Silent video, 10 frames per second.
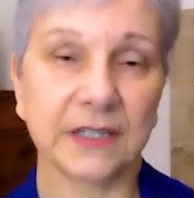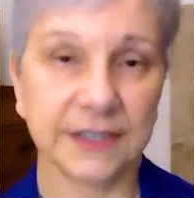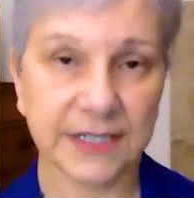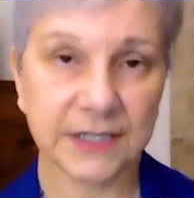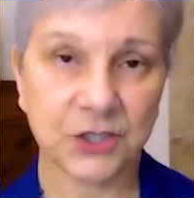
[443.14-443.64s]

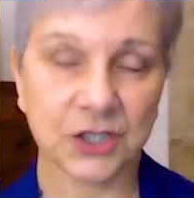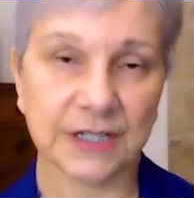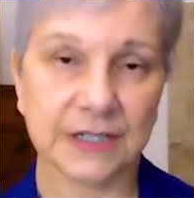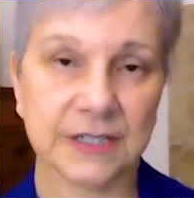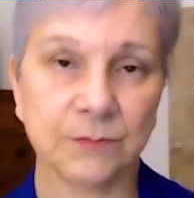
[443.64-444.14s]

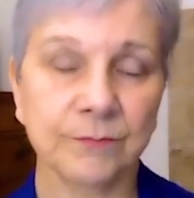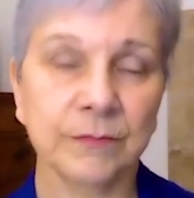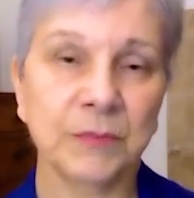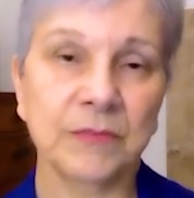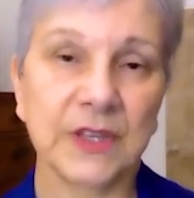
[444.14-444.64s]
clinicians,
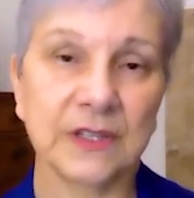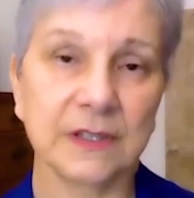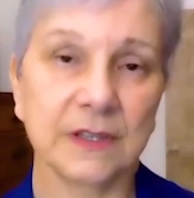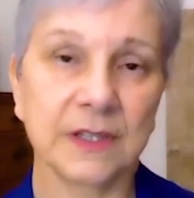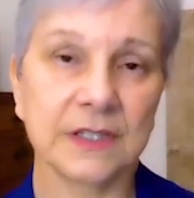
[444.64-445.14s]
th-
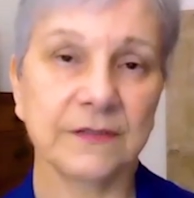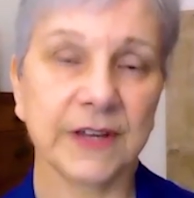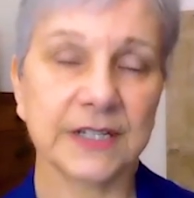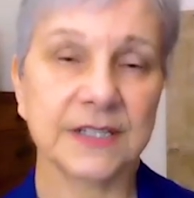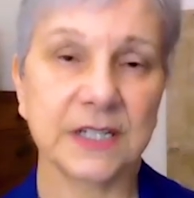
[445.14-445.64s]
this
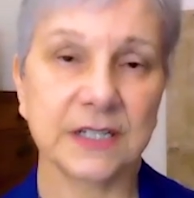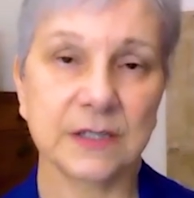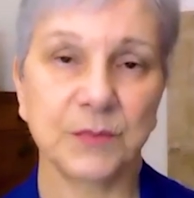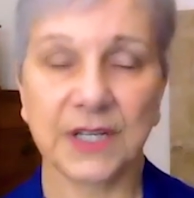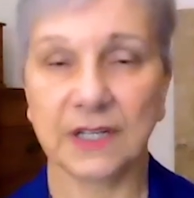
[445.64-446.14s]
vaccine
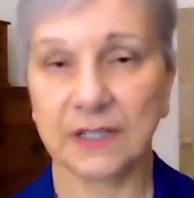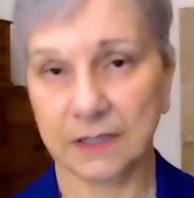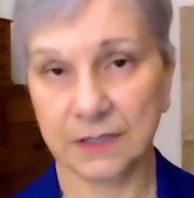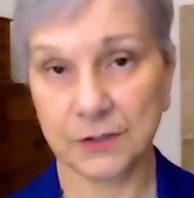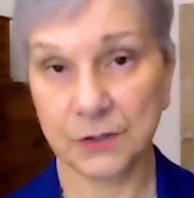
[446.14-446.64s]
is being
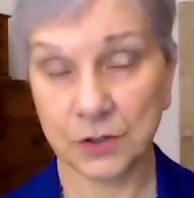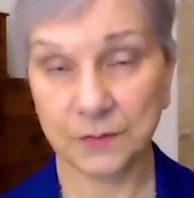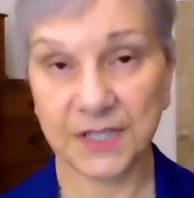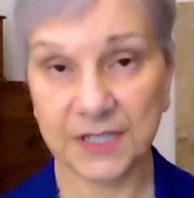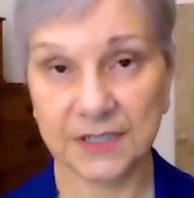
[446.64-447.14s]

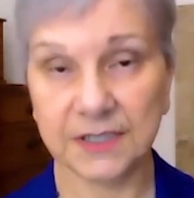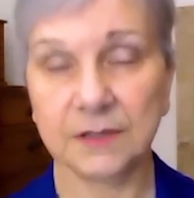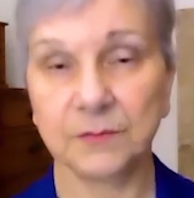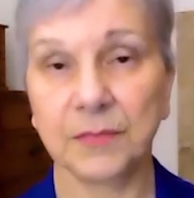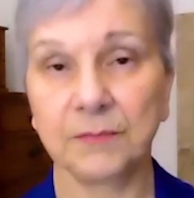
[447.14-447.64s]

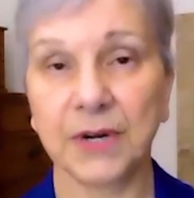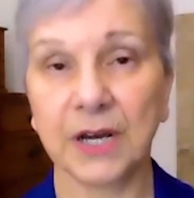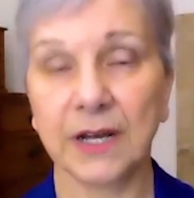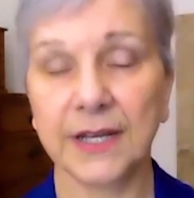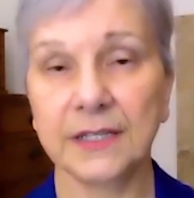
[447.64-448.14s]
distributed
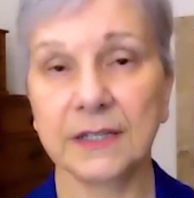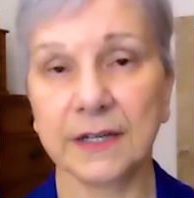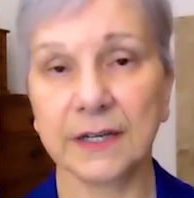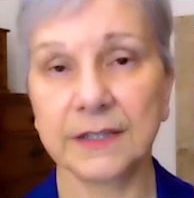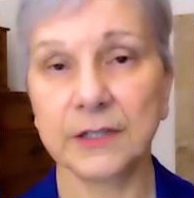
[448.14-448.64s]
by
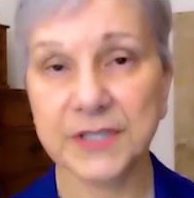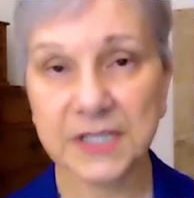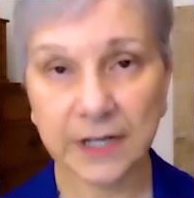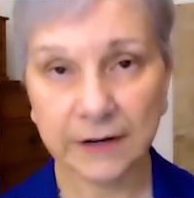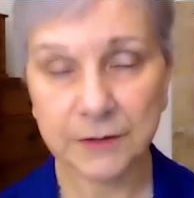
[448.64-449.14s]
uh, the
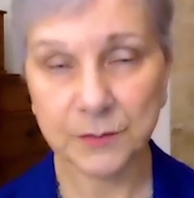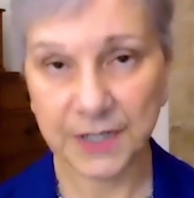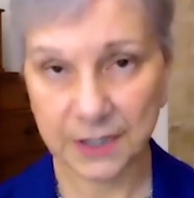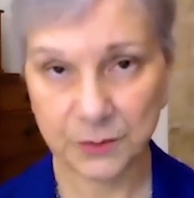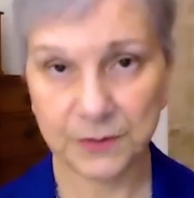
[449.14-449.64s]
US
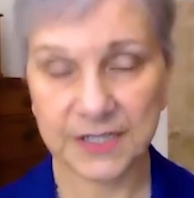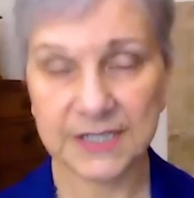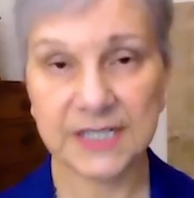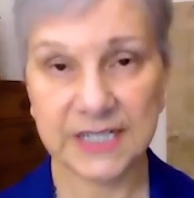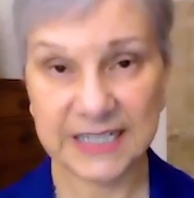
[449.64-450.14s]
government through the
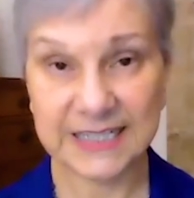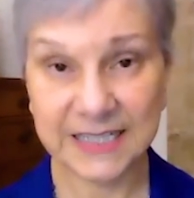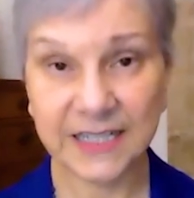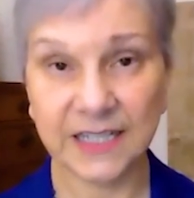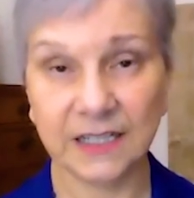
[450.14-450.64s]

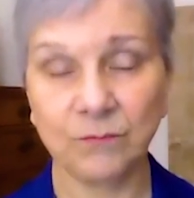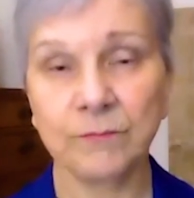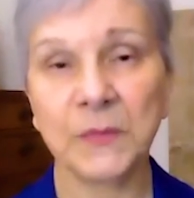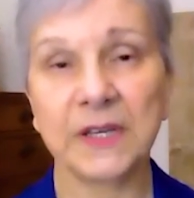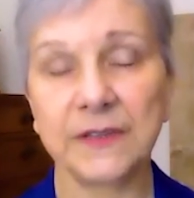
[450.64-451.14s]
CDC,
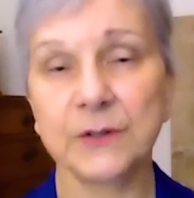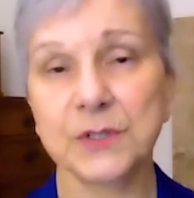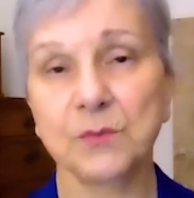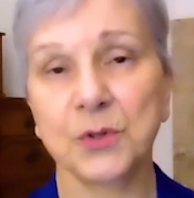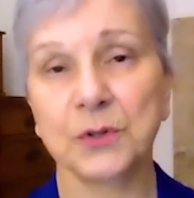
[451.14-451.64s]
and
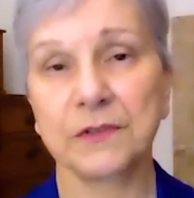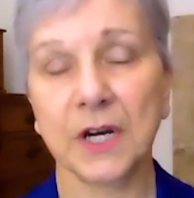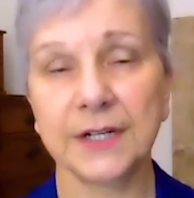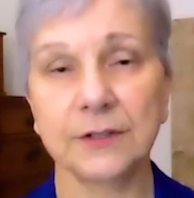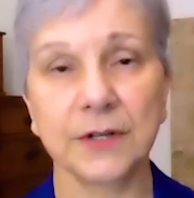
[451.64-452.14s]
there's a
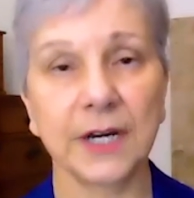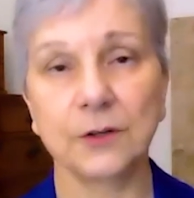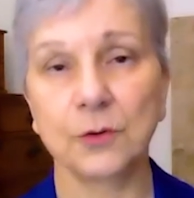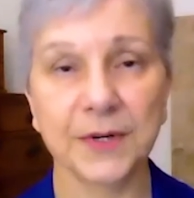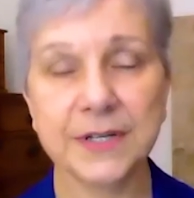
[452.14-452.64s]
provider
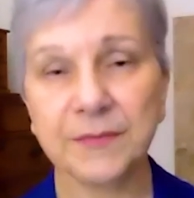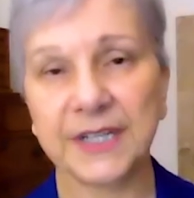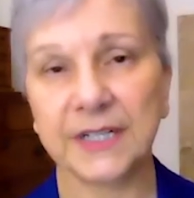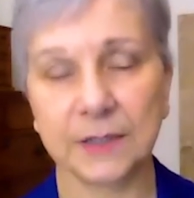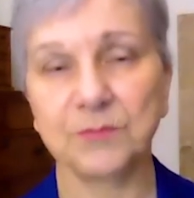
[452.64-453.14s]

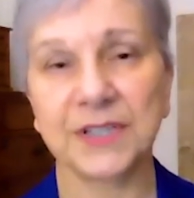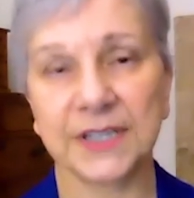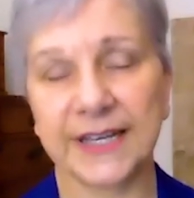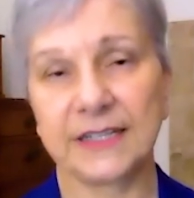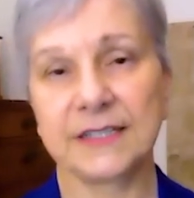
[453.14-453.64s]
agreement in
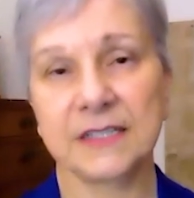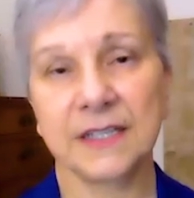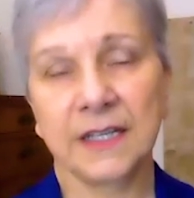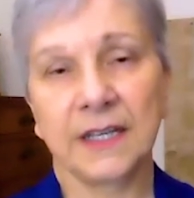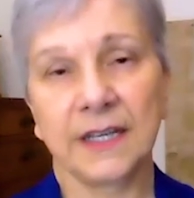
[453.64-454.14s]
place.
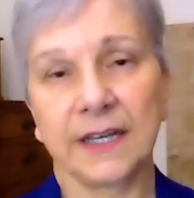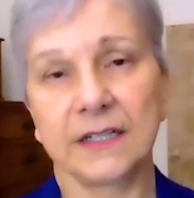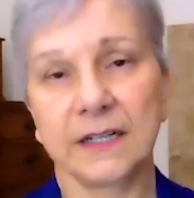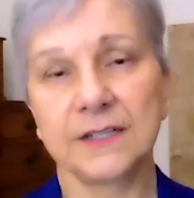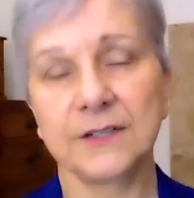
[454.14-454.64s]

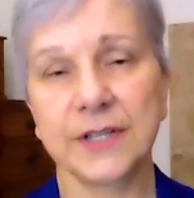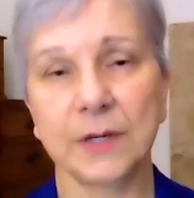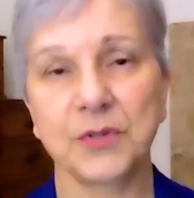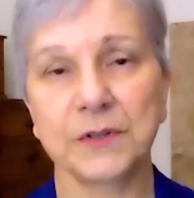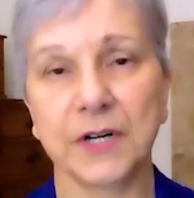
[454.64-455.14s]
And under
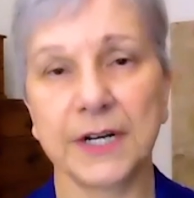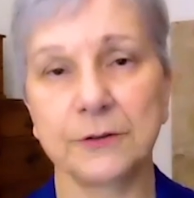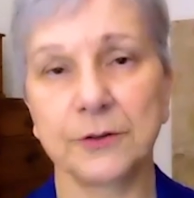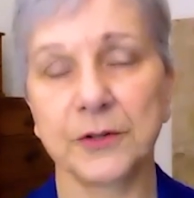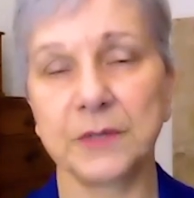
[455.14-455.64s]
that
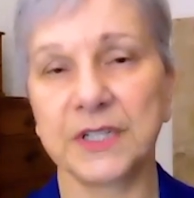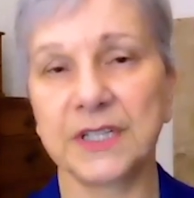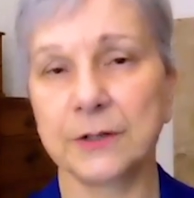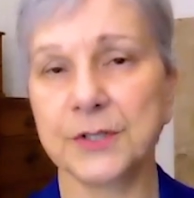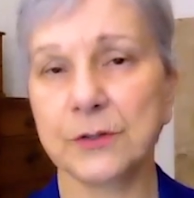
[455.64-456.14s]
provider
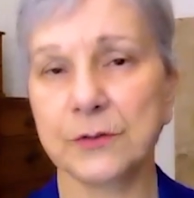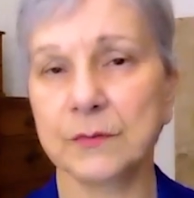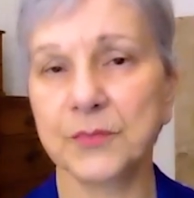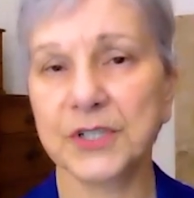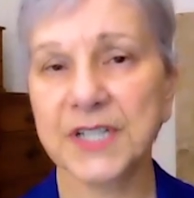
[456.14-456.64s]
agreement, there are
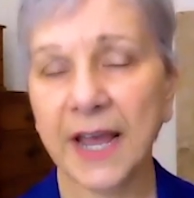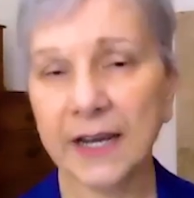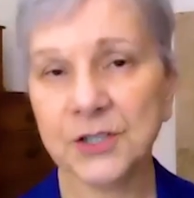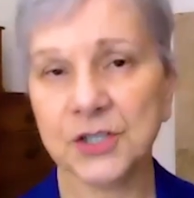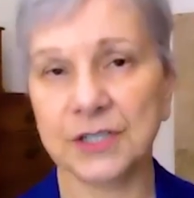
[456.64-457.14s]
certain
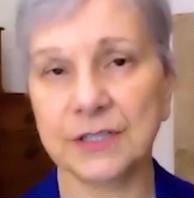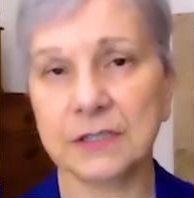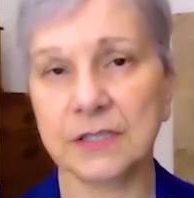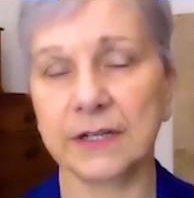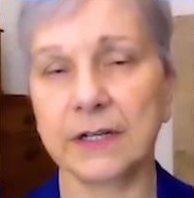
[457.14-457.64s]

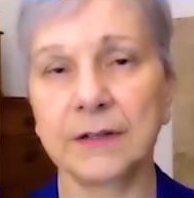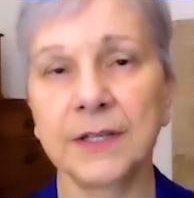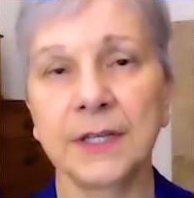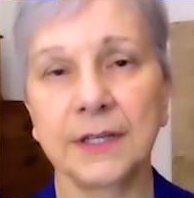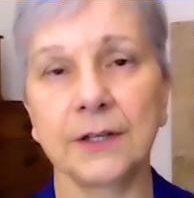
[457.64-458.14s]
protections, uh,
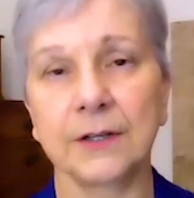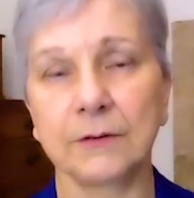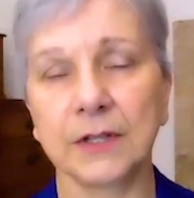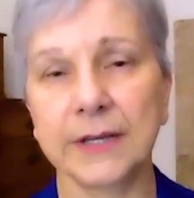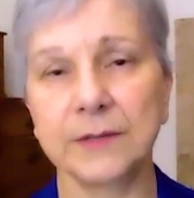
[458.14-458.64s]
you know,
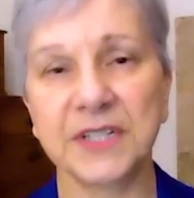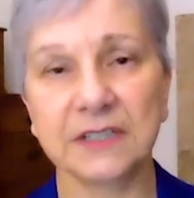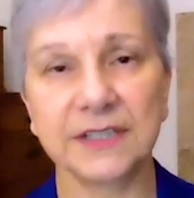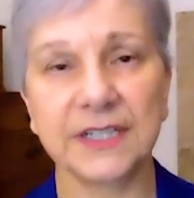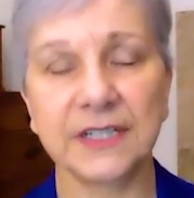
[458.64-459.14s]

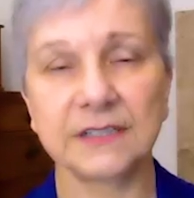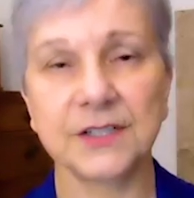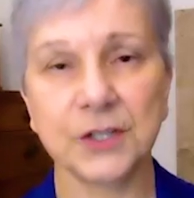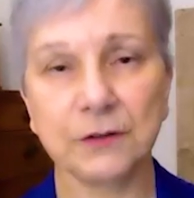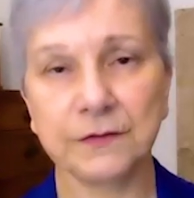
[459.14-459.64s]
liability and
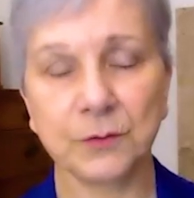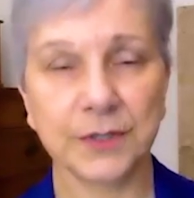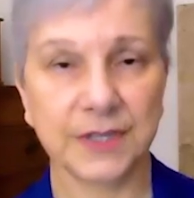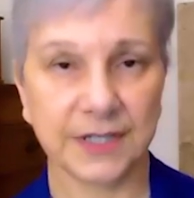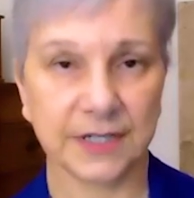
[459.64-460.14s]
so
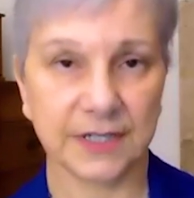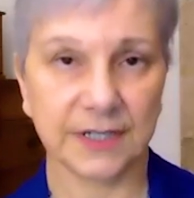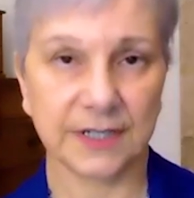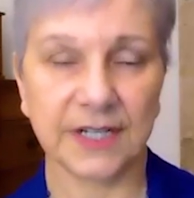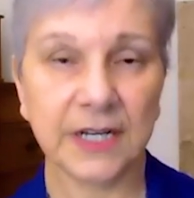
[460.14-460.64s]
forth that
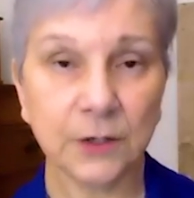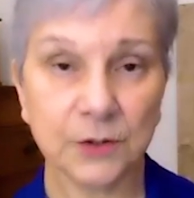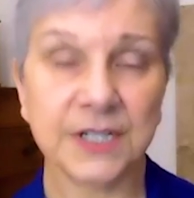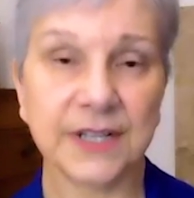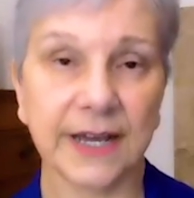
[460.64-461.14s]

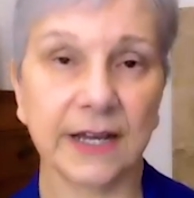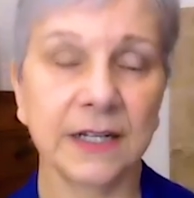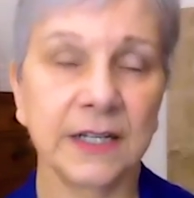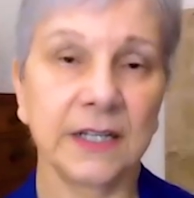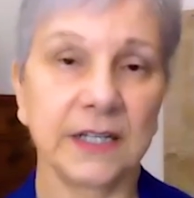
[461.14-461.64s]
adhere to that.
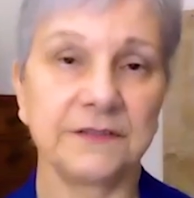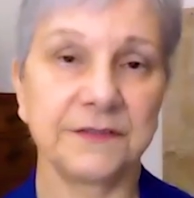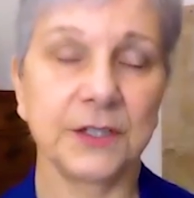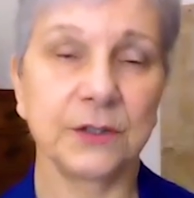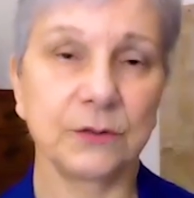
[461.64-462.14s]

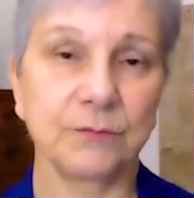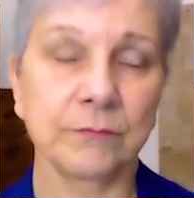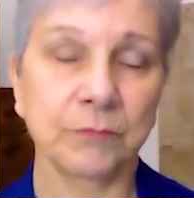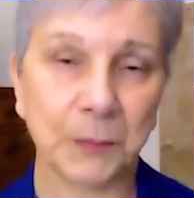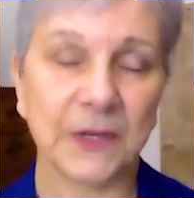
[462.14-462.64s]
If you
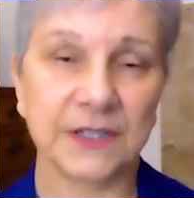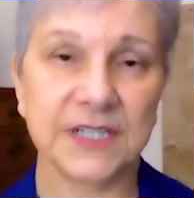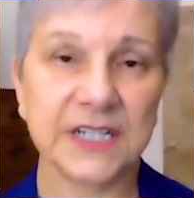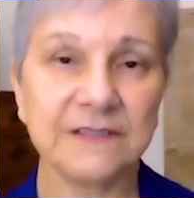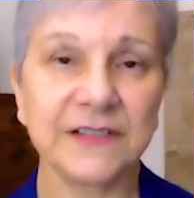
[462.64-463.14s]
uh,
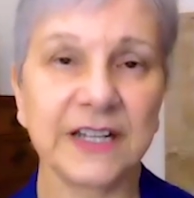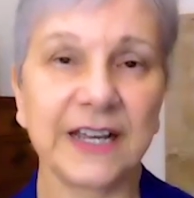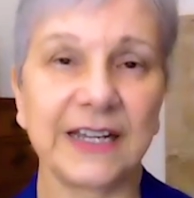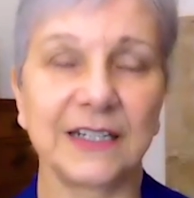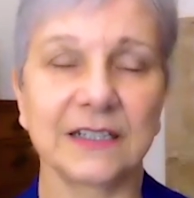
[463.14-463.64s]

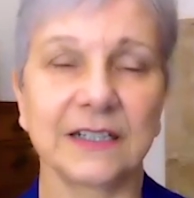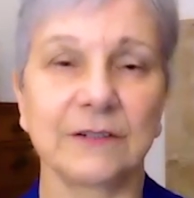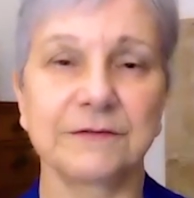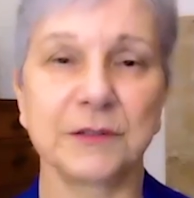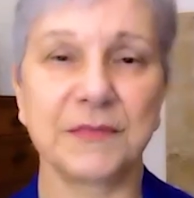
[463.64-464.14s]
deviate uh,
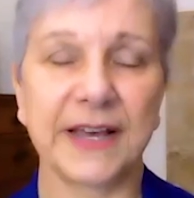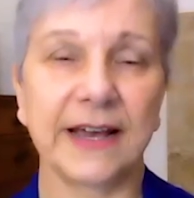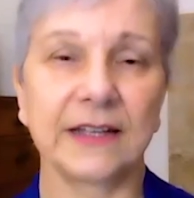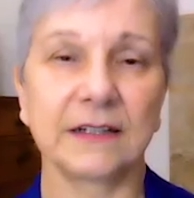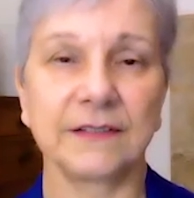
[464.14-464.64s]
from
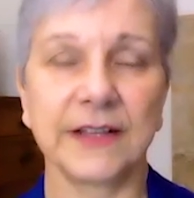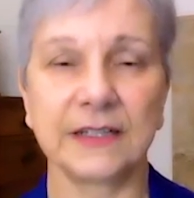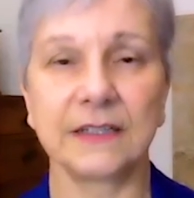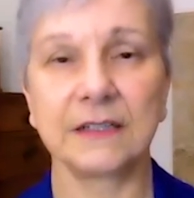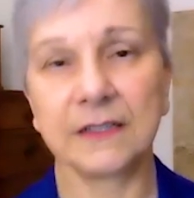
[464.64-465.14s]
that,
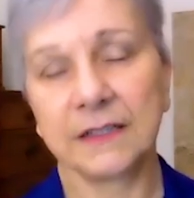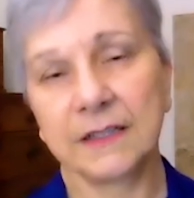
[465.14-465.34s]
then